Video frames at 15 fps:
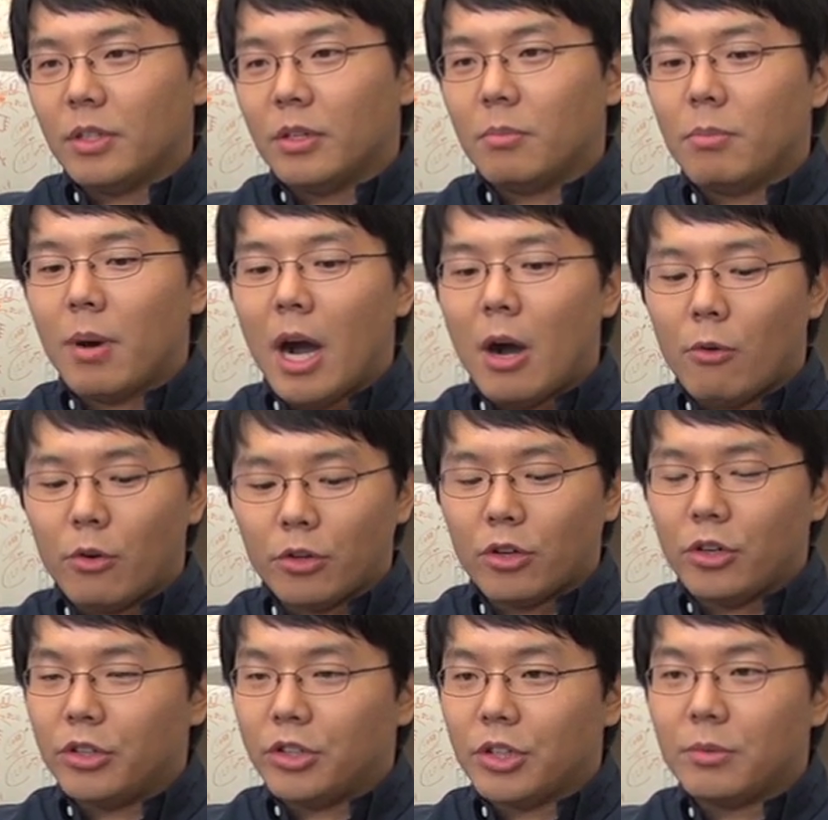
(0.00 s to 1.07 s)
the power
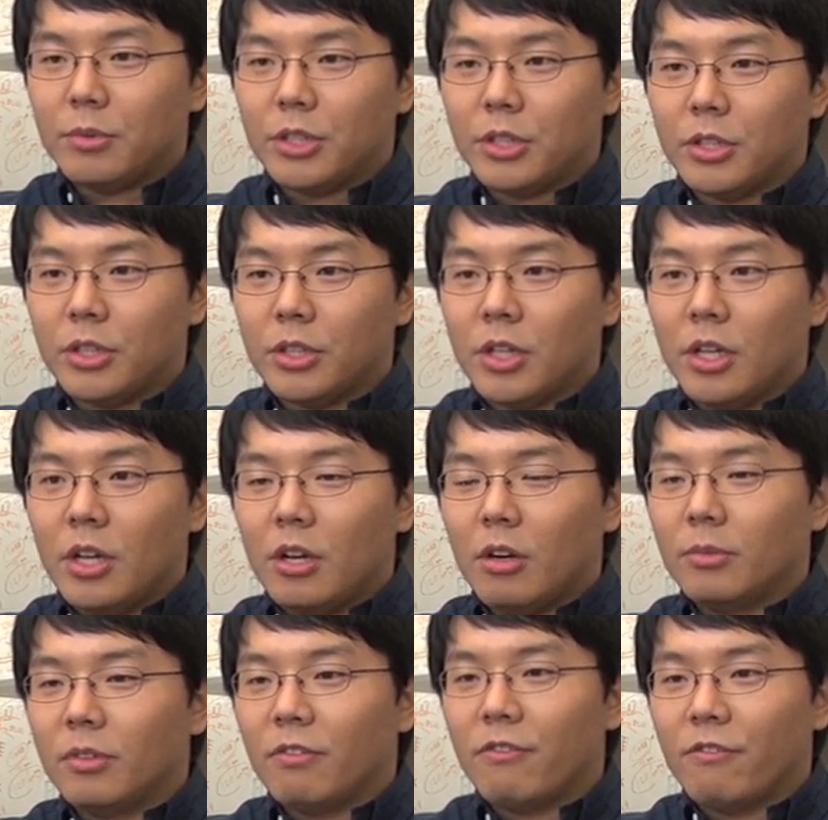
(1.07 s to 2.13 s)
consumption
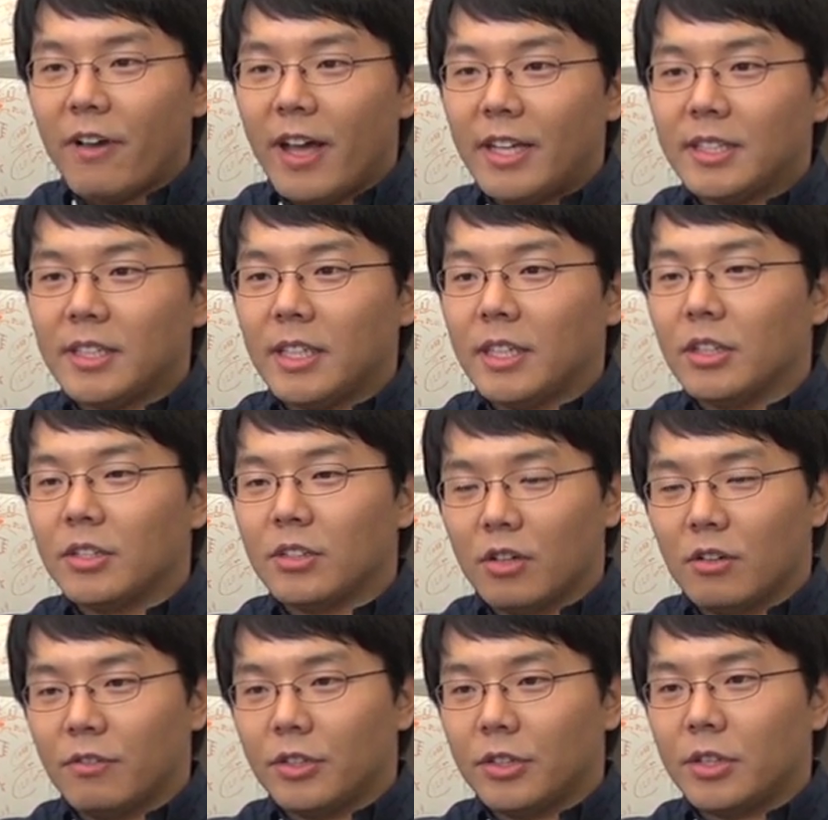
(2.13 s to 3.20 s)
of the fans in the
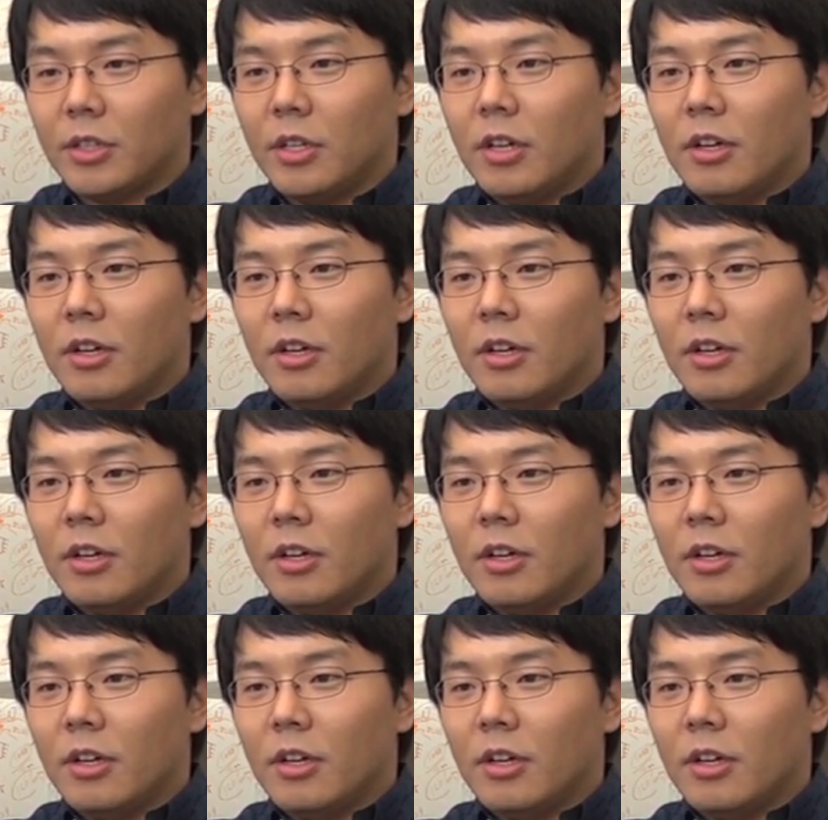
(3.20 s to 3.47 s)
servers.